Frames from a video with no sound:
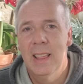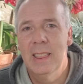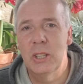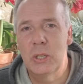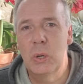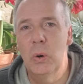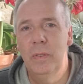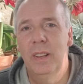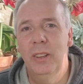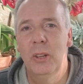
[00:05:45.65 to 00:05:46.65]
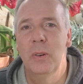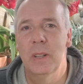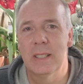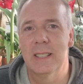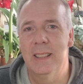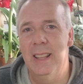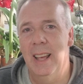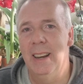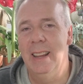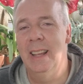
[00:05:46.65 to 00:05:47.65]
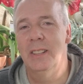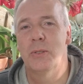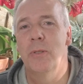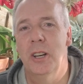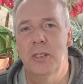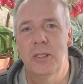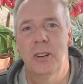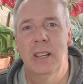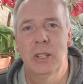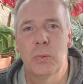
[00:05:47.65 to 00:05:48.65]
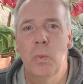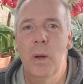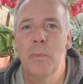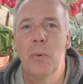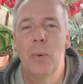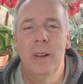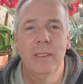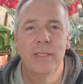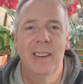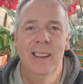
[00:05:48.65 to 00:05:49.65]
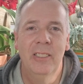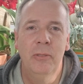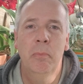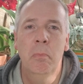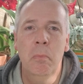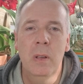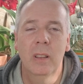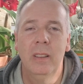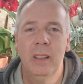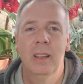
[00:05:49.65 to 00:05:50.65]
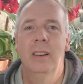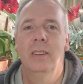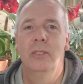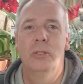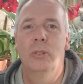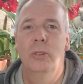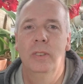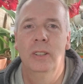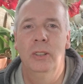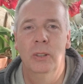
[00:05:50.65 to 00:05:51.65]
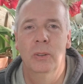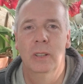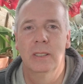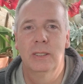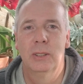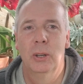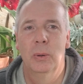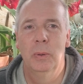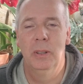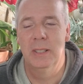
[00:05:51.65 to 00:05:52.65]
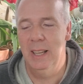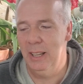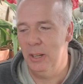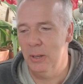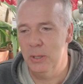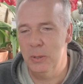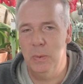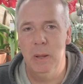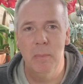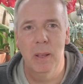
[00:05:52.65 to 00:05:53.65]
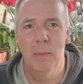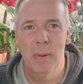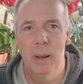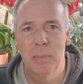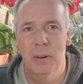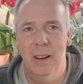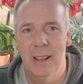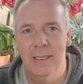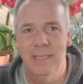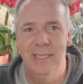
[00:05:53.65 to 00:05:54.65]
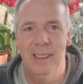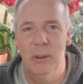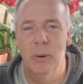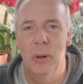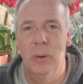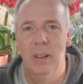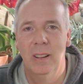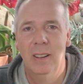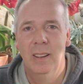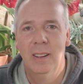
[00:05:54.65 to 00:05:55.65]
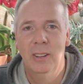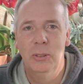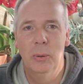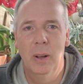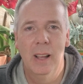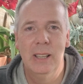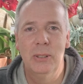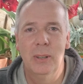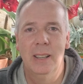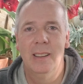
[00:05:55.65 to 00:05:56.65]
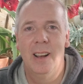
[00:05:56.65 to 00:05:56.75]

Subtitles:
The Scoville units that it's registered is 1.5 million Scoville units. So you take your sweet bell pepper at 0 to 100,